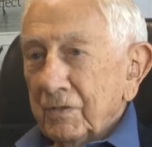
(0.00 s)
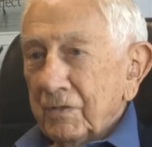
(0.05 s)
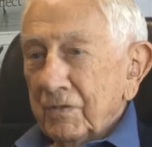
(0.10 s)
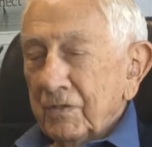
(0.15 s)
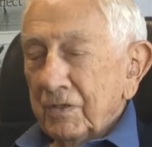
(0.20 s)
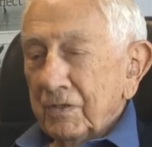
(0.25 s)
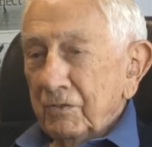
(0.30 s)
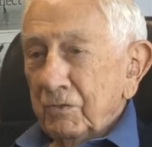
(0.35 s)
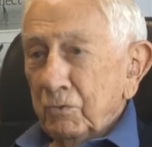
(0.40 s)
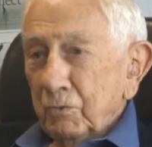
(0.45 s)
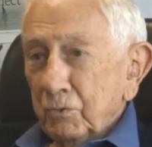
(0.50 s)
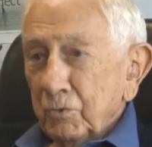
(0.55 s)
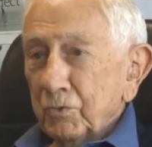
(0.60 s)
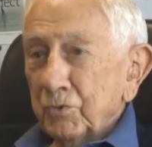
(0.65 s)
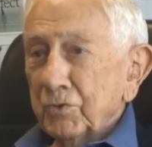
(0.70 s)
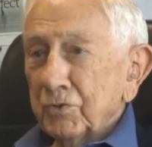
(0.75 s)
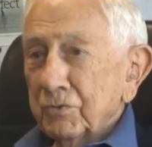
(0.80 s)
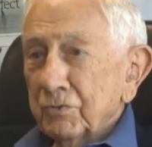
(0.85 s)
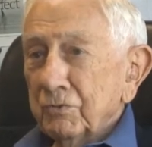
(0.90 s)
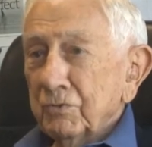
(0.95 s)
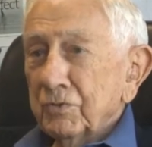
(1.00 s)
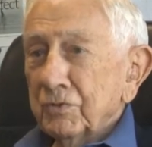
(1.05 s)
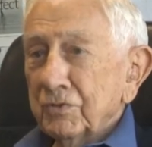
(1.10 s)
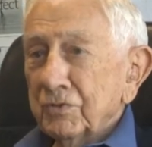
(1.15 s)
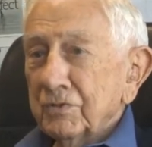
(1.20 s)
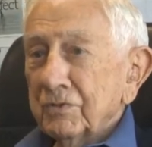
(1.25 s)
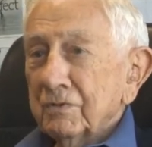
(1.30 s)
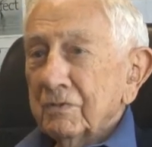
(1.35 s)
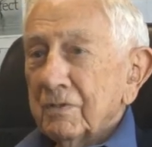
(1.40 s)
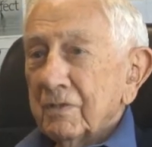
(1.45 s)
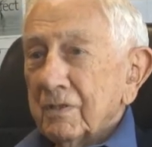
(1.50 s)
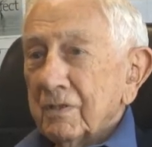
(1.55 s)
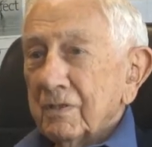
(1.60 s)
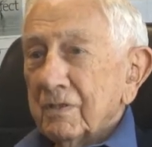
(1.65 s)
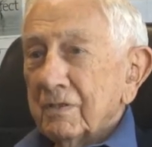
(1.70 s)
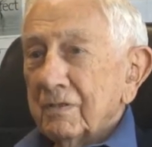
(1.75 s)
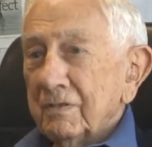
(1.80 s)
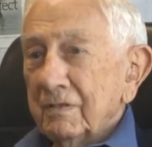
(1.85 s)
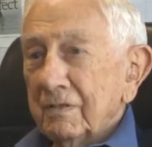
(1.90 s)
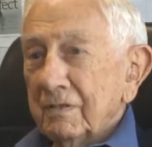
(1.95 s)
the news was
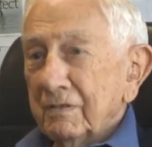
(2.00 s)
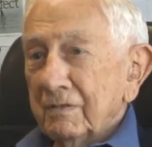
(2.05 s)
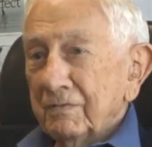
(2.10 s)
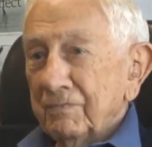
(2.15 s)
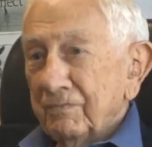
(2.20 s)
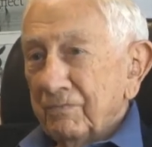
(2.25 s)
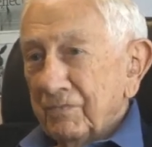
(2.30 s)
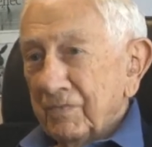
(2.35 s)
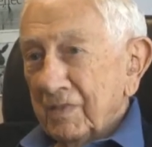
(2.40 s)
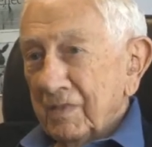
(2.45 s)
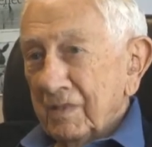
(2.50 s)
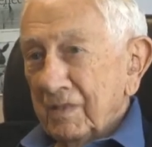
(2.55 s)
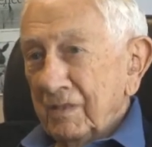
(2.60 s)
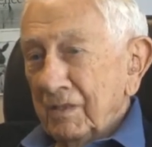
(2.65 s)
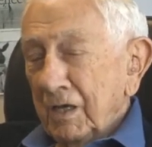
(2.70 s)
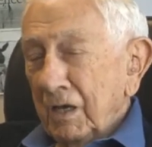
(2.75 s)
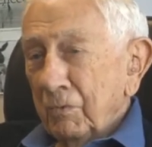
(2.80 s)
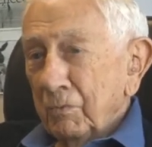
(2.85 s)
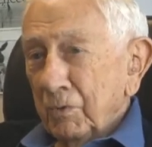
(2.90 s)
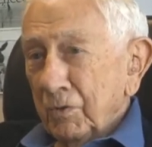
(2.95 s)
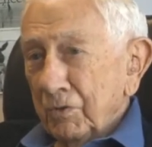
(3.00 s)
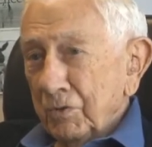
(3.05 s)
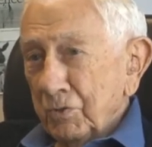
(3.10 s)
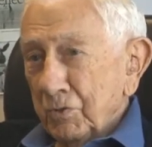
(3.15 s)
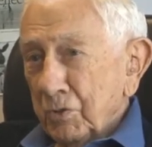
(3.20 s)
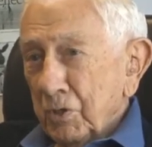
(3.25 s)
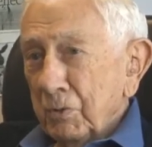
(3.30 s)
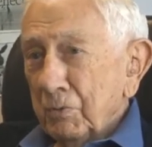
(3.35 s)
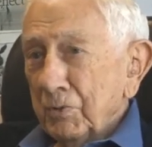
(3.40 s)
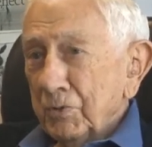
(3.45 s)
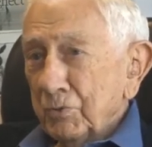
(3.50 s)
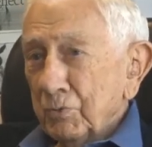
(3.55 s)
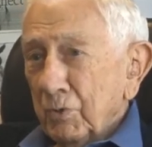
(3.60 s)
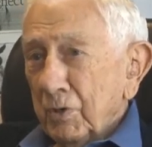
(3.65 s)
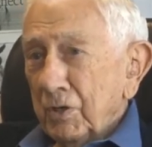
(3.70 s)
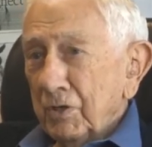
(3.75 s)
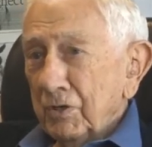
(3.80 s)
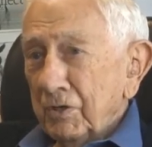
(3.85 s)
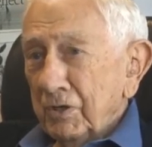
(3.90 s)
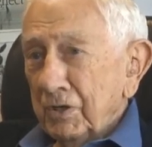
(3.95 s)
uh, not what the Germans
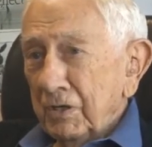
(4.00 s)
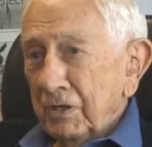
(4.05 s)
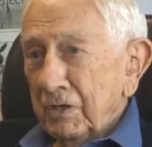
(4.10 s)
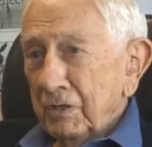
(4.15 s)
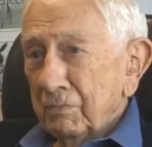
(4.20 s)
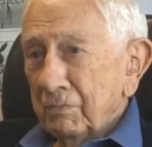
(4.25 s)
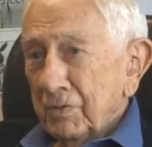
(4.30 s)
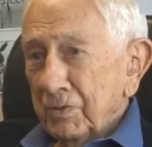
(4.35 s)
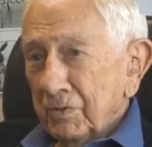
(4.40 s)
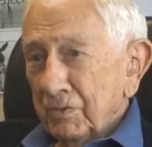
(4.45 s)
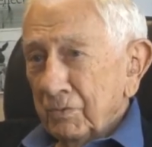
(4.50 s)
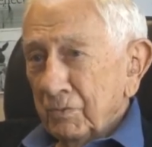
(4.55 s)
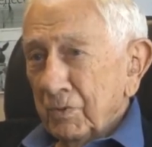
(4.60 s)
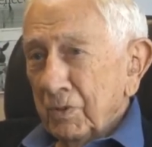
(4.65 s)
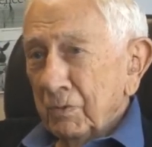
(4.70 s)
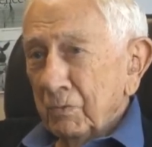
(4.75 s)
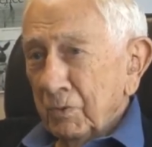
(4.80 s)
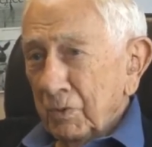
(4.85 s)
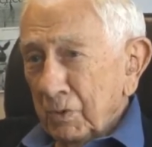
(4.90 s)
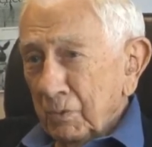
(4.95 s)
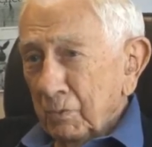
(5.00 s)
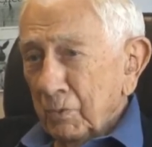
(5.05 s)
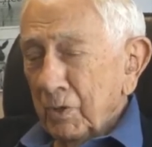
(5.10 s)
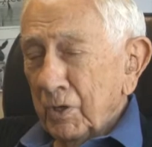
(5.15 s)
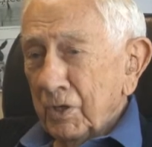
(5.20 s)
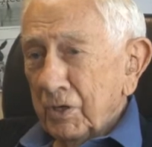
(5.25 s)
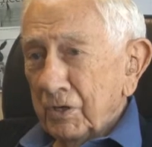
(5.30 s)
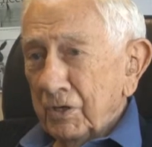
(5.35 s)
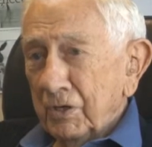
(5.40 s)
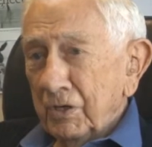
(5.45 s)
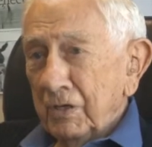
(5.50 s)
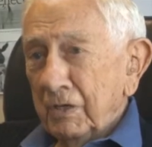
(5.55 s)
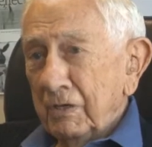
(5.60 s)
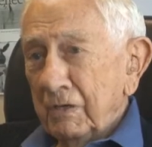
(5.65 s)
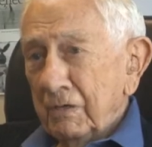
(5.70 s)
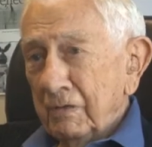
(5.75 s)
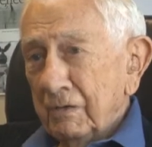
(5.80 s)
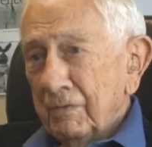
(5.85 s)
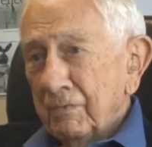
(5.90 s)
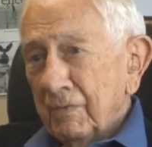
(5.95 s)
wanted to hear, but what we wanted to
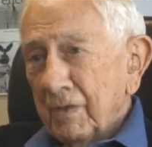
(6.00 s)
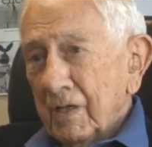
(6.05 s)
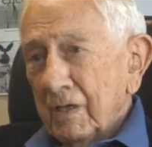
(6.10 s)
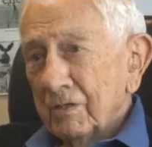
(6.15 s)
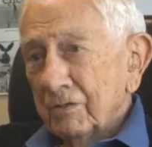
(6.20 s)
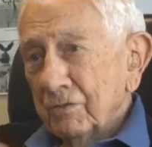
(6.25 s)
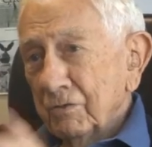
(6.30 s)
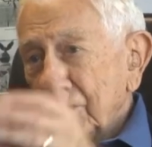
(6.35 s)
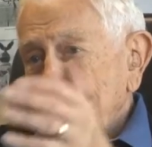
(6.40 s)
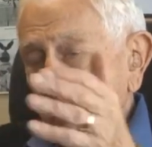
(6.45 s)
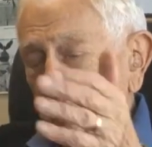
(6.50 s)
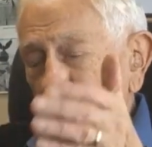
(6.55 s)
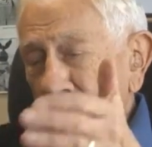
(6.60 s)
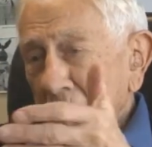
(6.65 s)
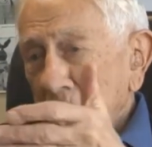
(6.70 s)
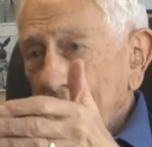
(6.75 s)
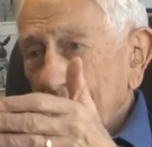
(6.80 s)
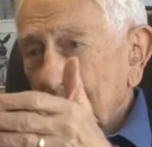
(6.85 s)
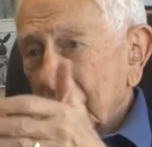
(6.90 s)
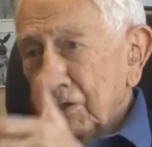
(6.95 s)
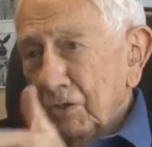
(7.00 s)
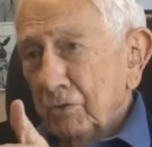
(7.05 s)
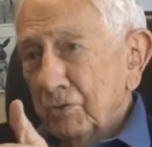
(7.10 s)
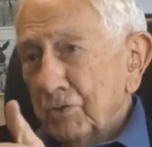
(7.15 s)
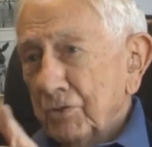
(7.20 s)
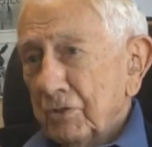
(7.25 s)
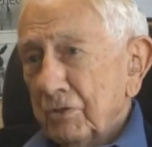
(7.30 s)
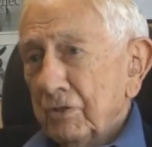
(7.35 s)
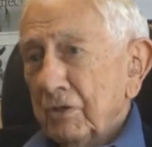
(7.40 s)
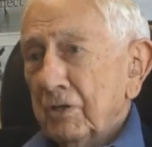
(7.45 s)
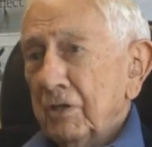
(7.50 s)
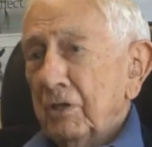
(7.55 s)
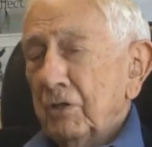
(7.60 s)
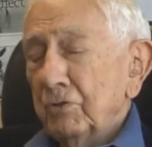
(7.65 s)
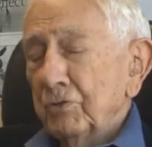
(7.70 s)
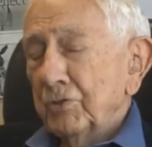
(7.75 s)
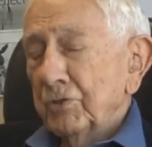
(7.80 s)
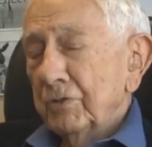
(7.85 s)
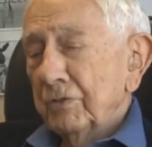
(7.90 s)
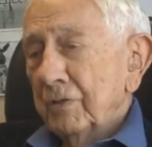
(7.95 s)
hear. So they're coming closer and
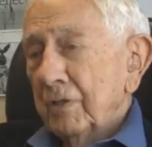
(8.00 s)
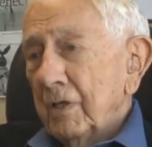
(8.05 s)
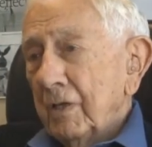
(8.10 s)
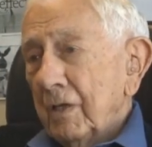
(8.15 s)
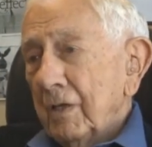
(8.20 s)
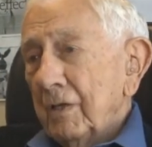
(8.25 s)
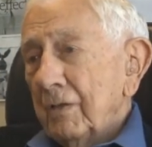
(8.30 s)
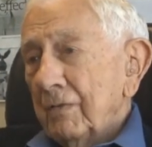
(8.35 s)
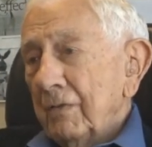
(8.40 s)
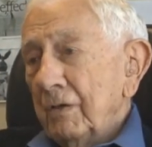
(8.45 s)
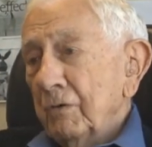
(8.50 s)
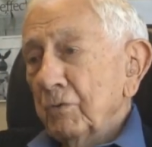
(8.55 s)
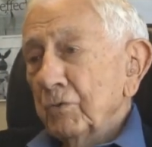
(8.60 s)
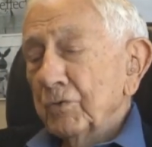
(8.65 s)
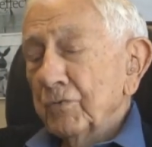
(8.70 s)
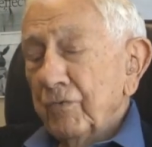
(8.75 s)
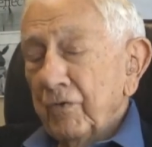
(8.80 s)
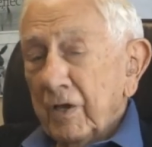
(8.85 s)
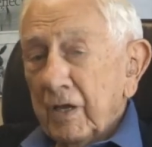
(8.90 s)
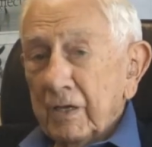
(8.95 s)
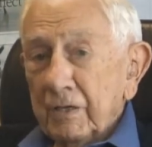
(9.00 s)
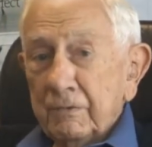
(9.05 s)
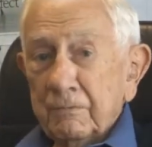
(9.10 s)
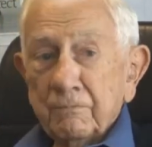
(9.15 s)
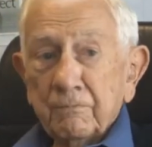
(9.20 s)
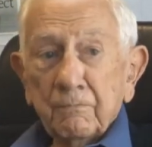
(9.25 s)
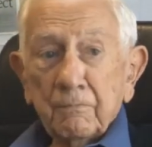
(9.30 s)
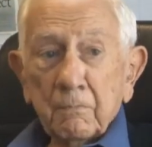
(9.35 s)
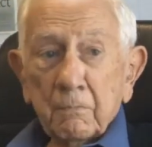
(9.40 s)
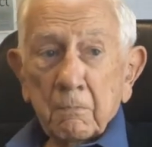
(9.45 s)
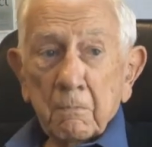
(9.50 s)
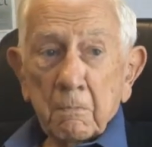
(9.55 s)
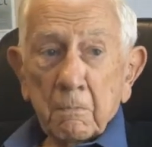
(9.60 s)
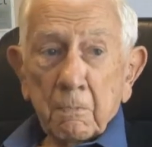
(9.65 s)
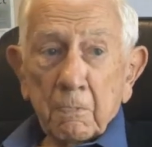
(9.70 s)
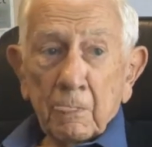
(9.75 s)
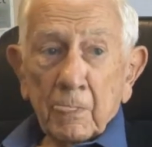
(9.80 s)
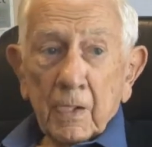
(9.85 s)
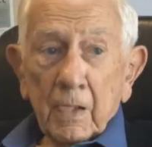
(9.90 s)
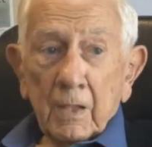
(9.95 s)
closer. That was fine.
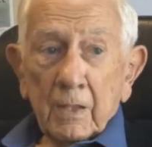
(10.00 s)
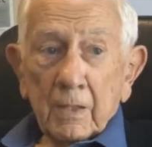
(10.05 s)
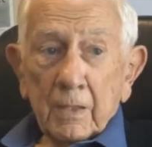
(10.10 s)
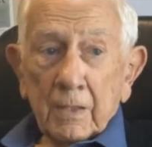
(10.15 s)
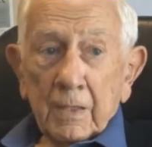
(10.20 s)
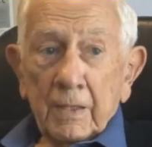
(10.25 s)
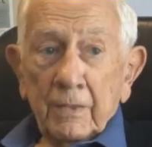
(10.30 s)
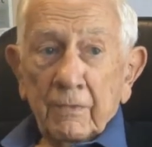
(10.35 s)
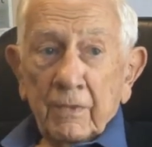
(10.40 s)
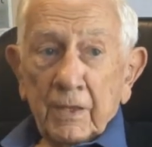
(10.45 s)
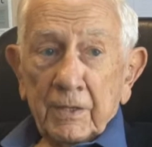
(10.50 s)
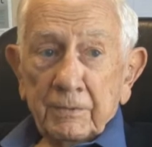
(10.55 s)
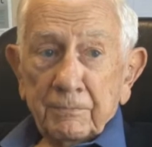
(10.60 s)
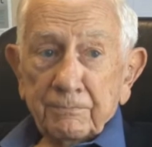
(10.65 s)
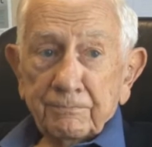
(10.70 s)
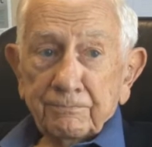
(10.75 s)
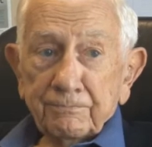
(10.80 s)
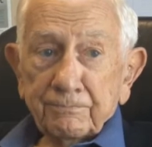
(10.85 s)
And then